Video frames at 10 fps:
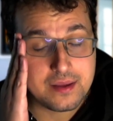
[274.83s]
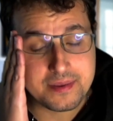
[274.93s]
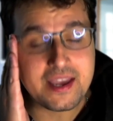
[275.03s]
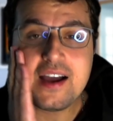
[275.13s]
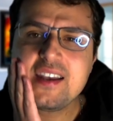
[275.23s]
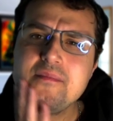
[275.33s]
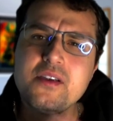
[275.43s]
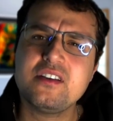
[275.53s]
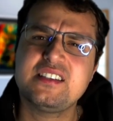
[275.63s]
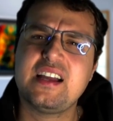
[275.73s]
Behind a
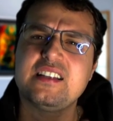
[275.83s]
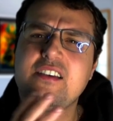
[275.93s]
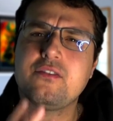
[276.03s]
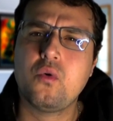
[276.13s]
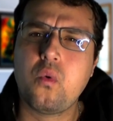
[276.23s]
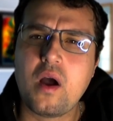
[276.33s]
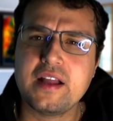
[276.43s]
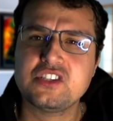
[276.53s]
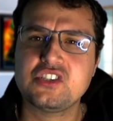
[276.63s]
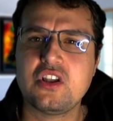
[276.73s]
mirror starts off
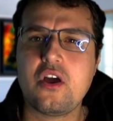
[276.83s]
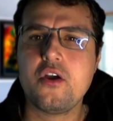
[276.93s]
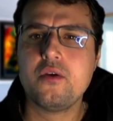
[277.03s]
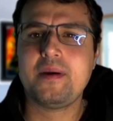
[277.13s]
quite slow,